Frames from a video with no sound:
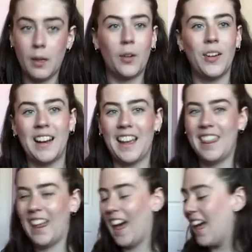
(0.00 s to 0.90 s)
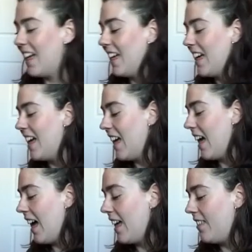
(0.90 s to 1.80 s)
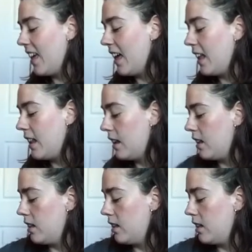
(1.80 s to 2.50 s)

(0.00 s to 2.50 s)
on like that, and then